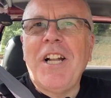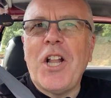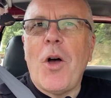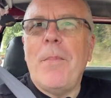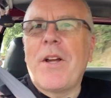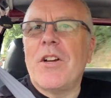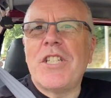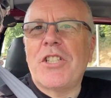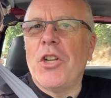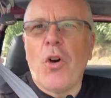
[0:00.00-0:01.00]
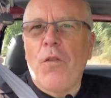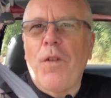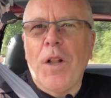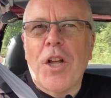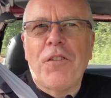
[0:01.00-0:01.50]
a lot because it's an
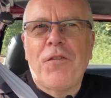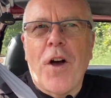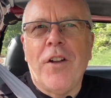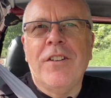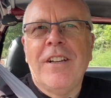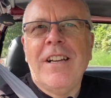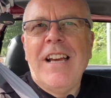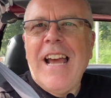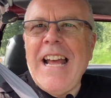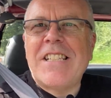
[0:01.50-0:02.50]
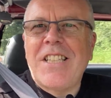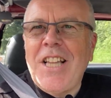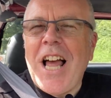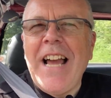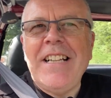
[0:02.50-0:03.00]
awful lot of fun. It's
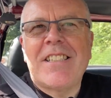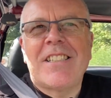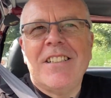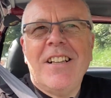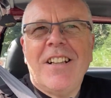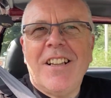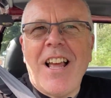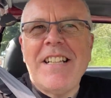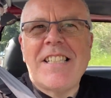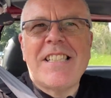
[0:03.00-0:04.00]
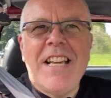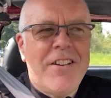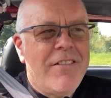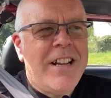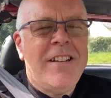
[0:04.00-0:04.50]
light
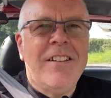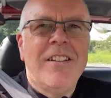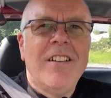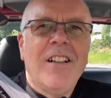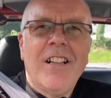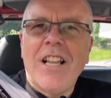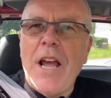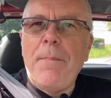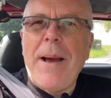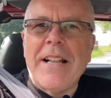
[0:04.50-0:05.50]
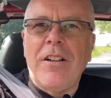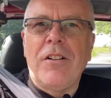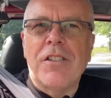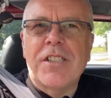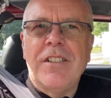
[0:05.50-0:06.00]
steering, light
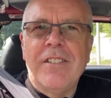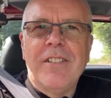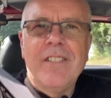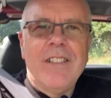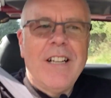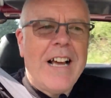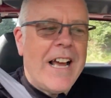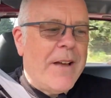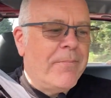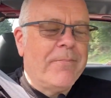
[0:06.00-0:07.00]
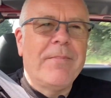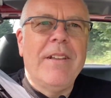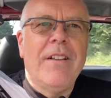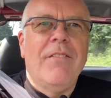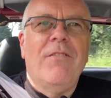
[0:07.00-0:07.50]
pedals,
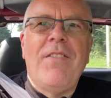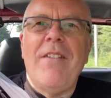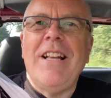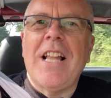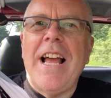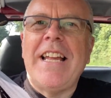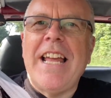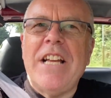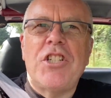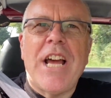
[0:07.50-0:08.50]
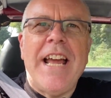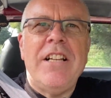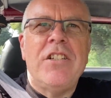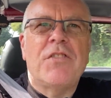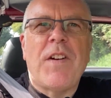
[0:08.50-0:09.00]
very light gear
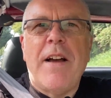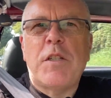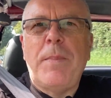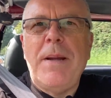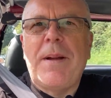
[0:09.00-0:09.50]
change, 5-speed